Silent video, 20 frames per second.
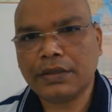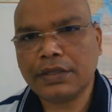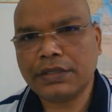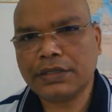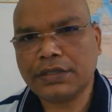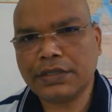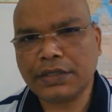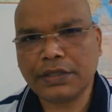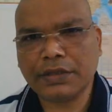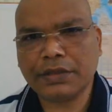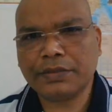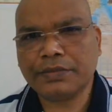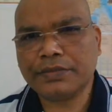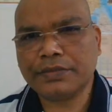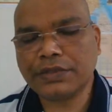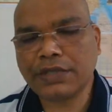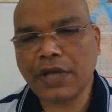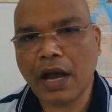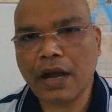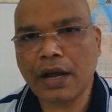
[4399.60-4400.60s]
this
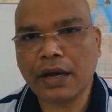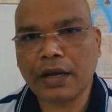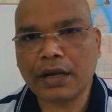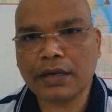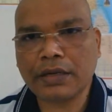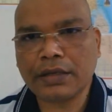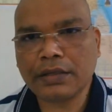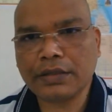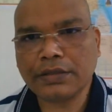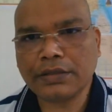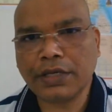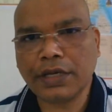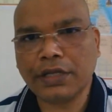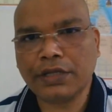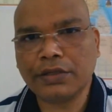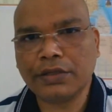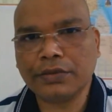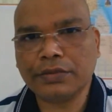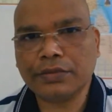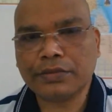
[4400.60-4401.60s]
Sagar
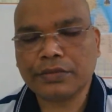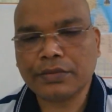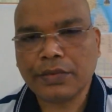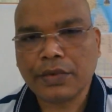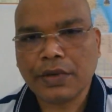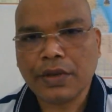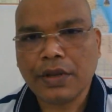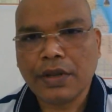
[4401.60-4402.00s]
Setu?